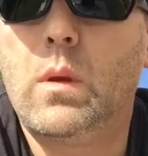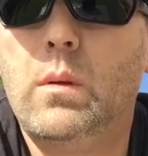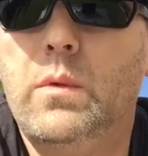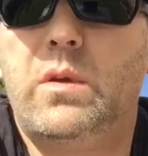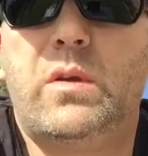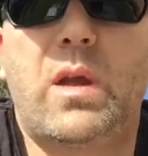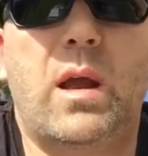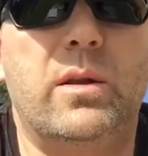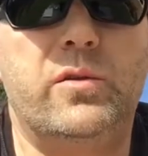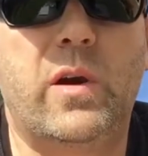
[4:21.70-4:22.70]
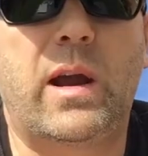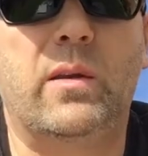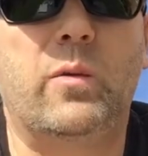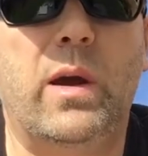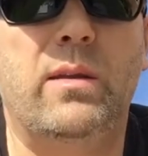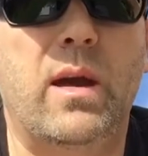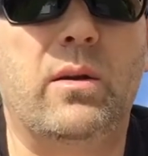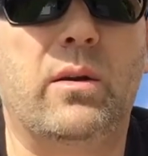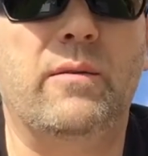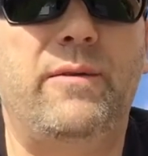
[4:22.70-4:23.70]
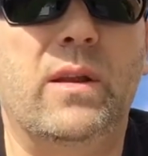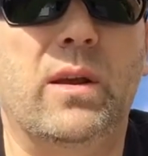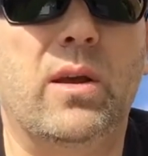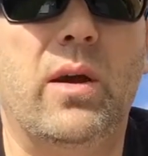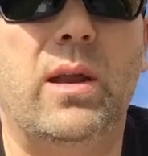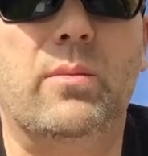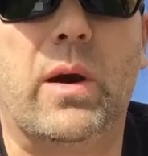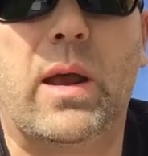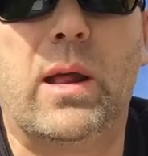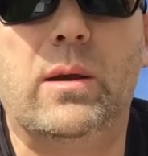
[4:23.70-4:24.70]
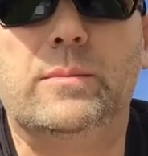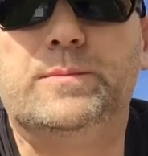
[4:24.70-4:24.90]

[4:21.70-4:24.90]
It's just starting to track its way down. I can feel it going into my gullet.